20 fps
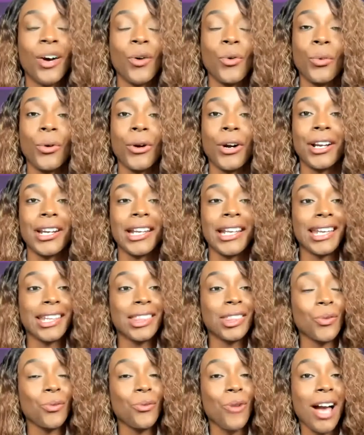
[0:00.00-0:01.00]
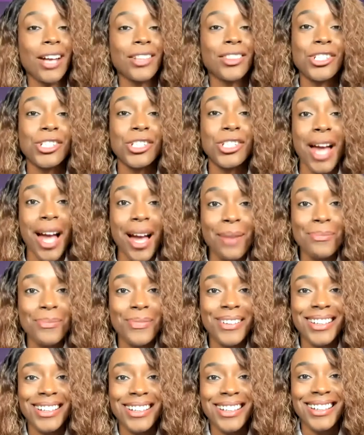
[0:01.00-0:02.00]
We're going to get the Rock the Shop
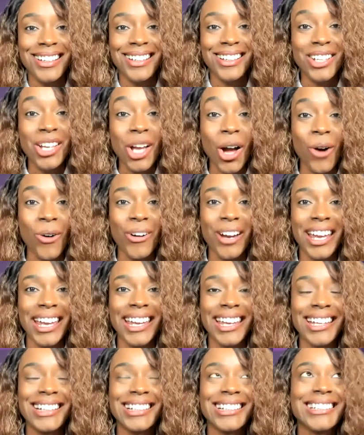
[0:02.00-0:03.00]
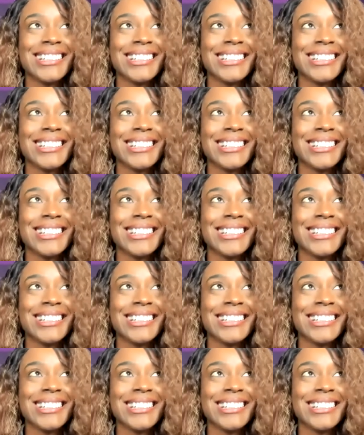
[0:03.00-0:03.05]
going.